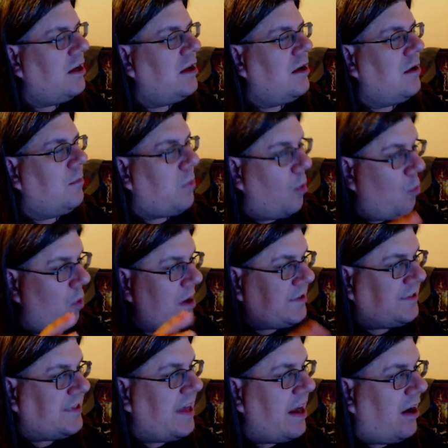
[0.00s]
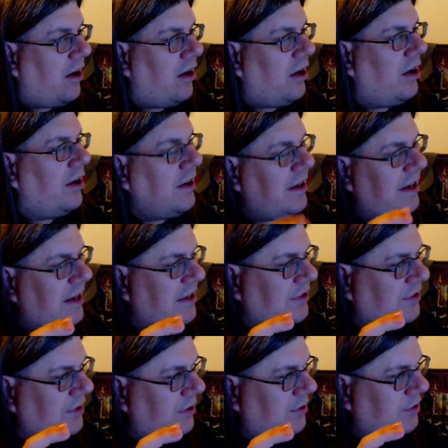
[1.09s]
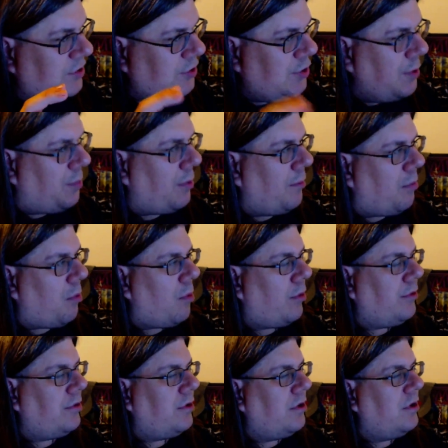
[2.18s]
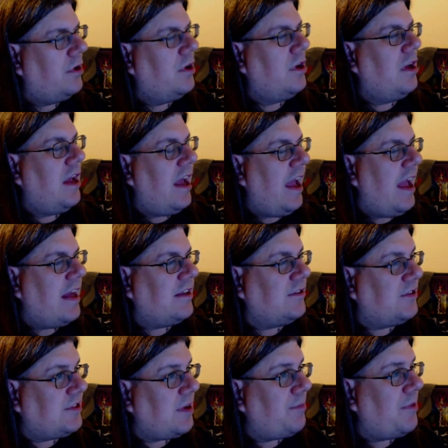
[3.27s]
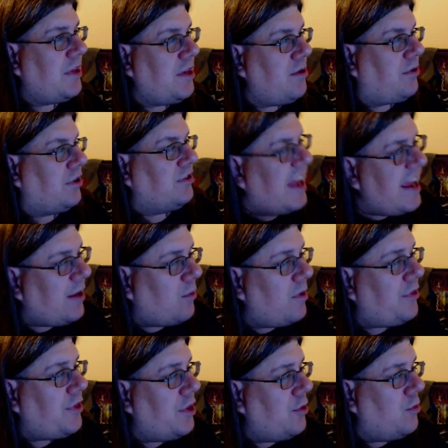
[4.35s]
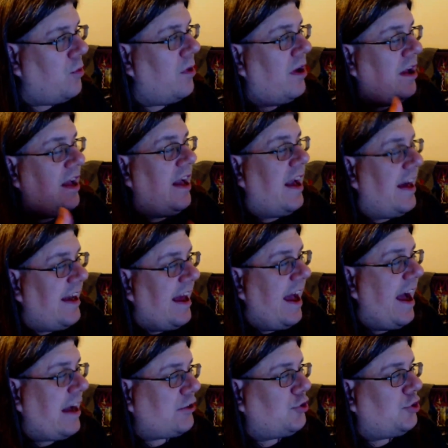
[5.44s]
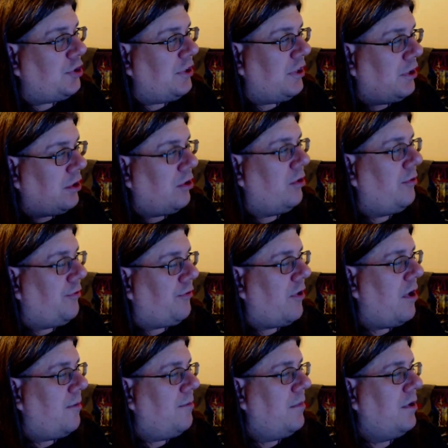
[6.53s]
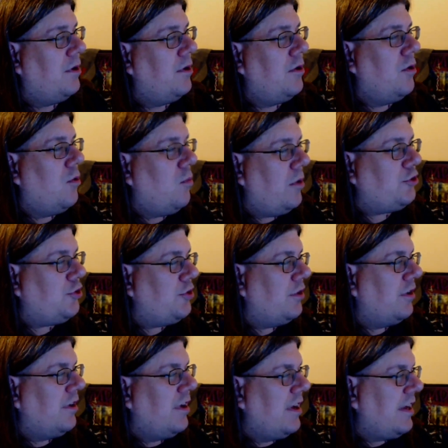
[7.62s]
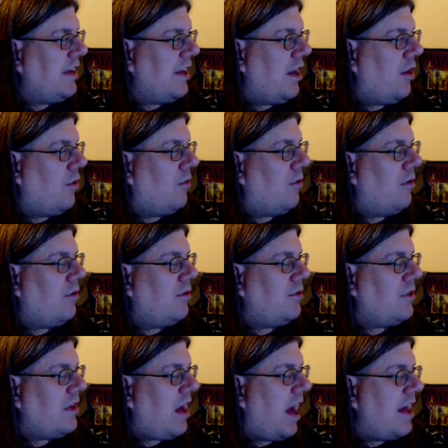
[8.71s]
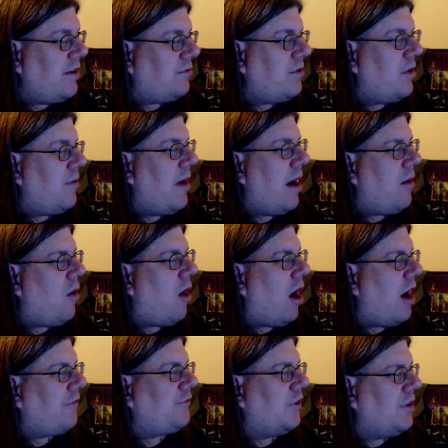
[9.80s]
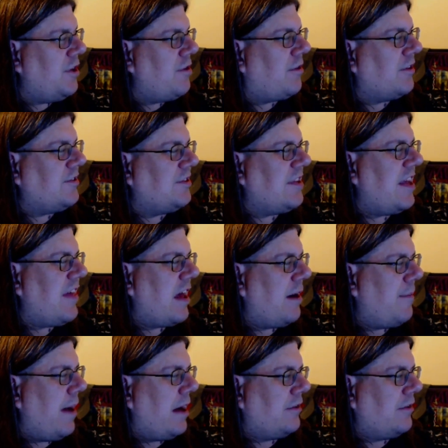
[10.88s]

but what's there is super important and something you can take with you and actually learn from, which, I don't know how often you can say that about,